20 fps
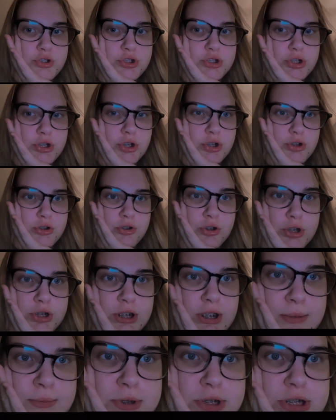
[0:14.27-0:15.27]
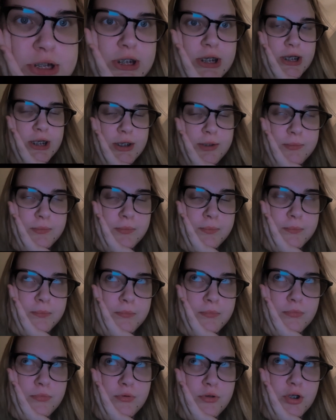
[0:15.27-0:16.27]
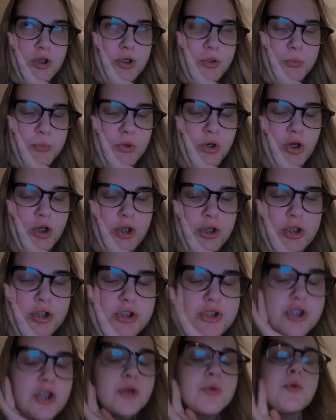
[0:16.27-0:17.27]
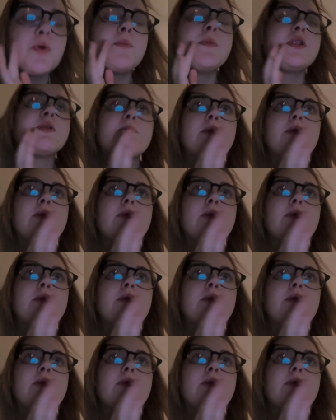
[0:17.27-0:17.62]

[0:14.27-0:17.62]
The current time is 10:01, so 1 minute